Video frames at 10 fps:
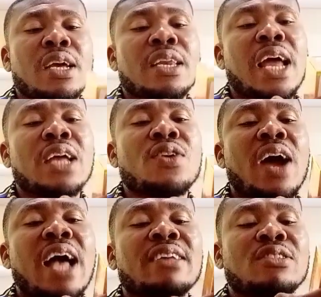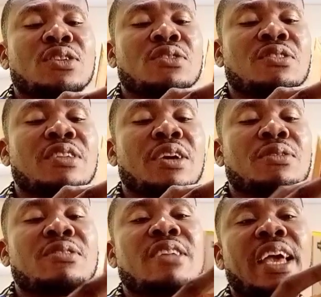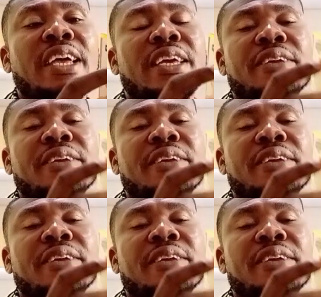Now you add your Zerotech.